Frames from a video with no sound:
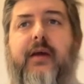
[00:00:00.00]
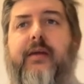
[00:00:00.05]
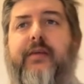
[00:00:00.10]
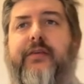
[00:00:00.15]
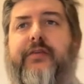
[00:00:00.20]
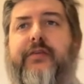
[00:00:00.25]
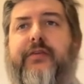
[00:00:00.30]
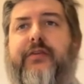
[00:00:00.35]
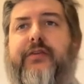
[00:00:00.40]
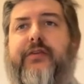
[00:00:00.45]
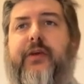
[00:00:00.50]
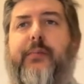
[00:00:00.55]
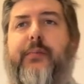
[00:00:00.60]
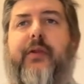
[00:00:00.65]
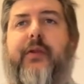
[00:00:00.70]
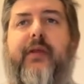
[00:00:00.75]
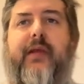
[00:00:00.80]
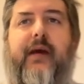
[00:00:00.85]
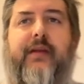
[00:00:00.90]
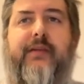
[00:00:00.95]
this is
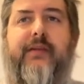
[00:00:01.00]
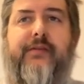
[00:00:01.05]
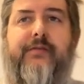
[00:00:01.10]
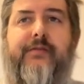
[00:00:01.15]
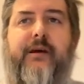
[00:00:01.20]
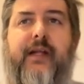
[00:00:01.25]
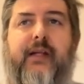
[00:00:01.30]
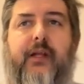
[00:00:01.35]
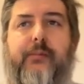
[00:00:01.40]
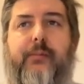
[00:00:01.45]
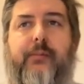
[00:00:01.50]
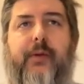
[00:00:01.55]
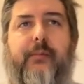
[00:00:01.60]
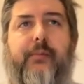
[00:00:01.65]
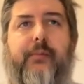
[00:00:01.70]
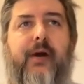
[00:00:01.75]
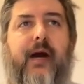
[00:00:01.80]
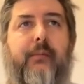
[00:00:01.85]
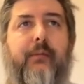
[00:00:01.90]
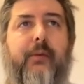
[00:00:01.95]
typically a development
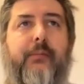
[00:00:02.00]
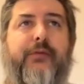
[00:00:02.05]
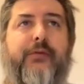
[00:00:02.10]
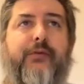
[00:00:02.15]
problem.